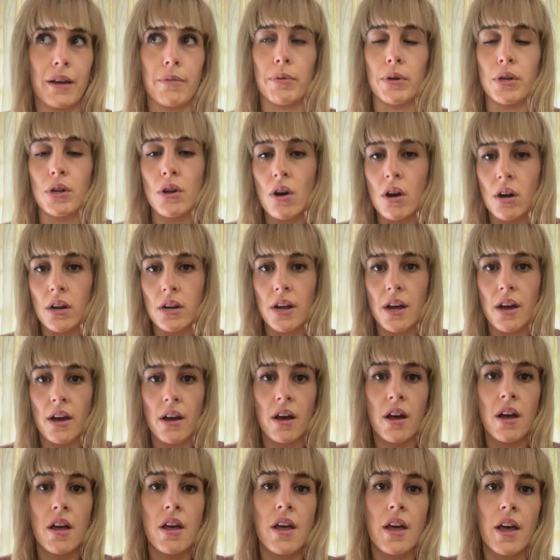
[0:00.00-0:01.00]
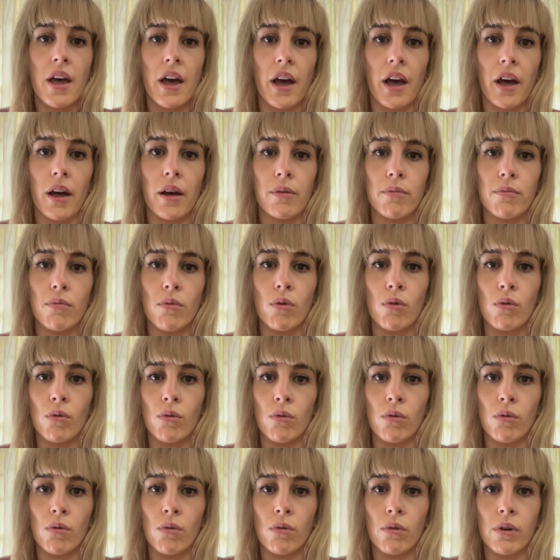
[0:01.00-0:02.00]
a banana,
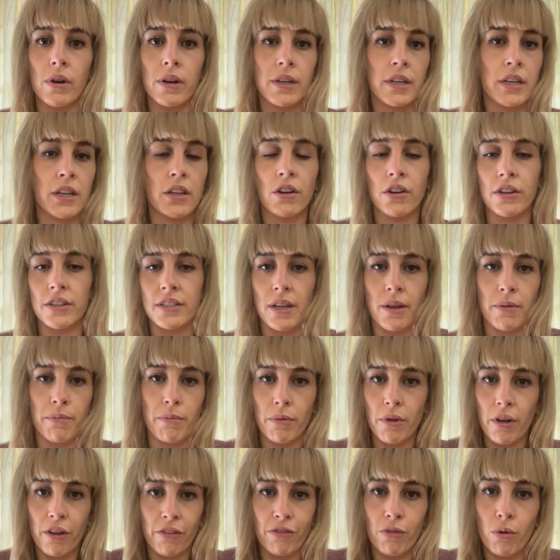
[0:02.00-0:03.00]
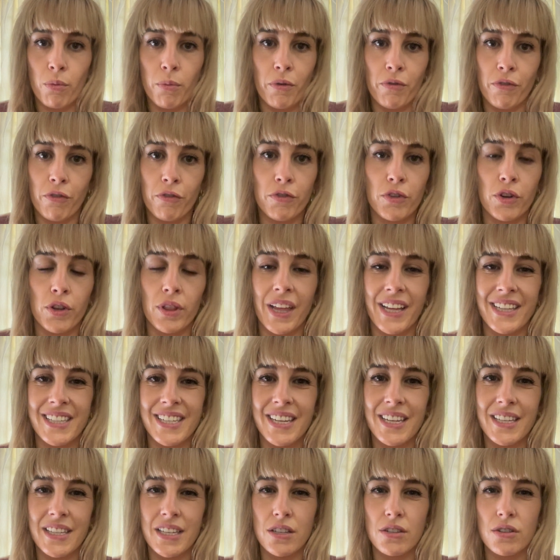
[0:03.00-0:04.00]
or a form of a fruit that's
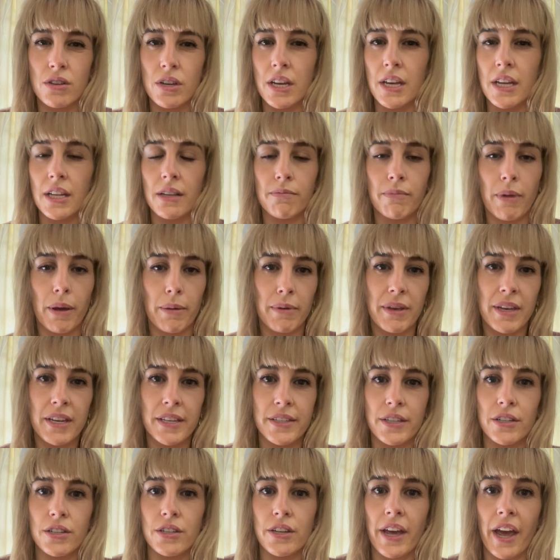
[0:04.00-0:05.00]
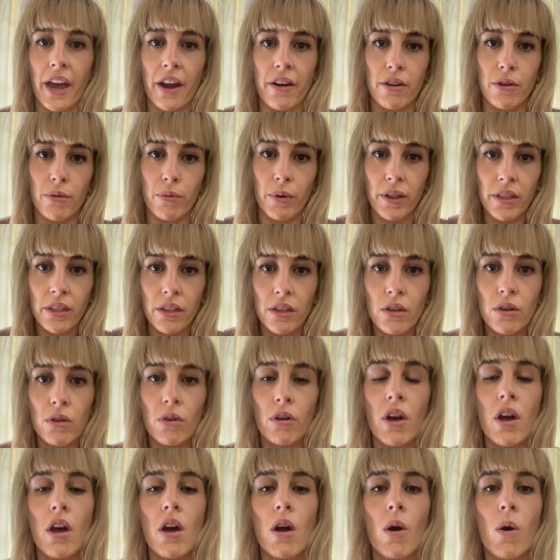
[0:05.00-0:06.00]
easy to eat and maybe easy to carry with
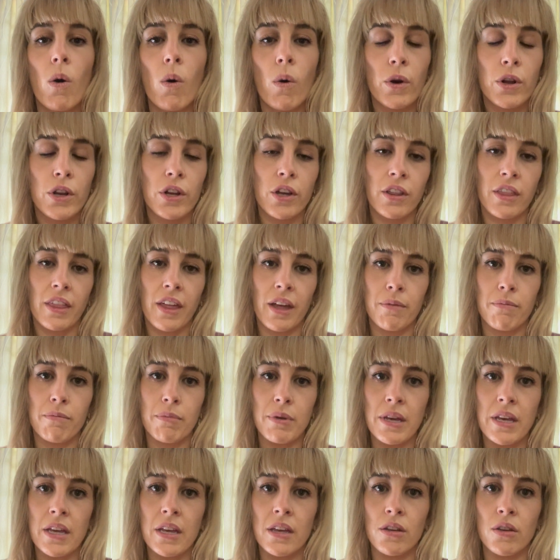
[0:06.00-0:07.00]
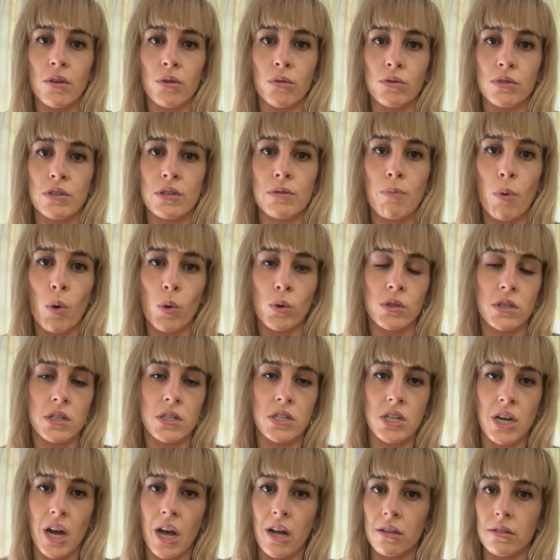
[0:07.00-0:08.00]
you, or it could then be your sports
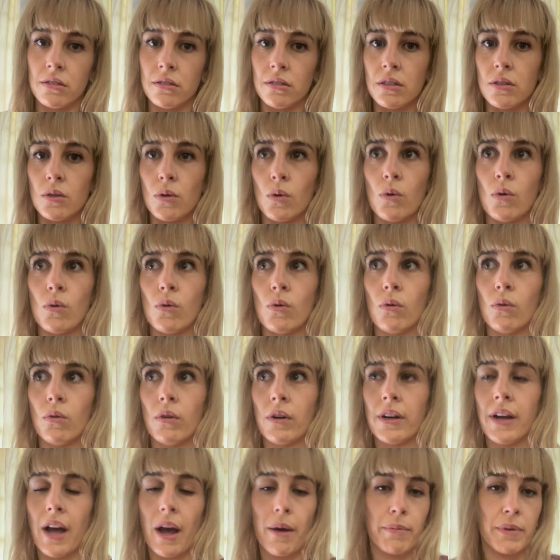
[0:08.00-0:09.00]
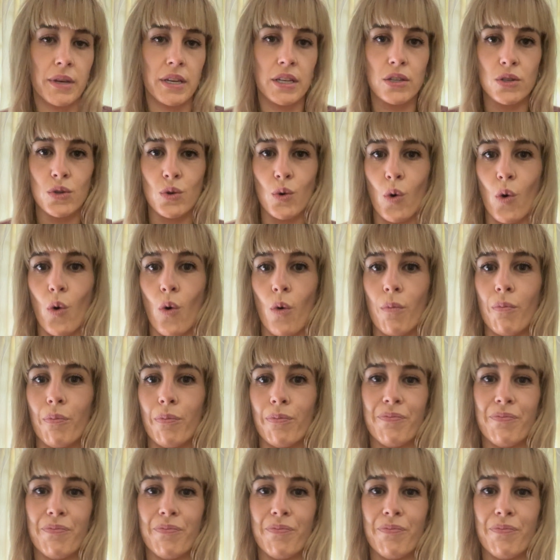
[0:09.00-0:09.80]
gels or gummies or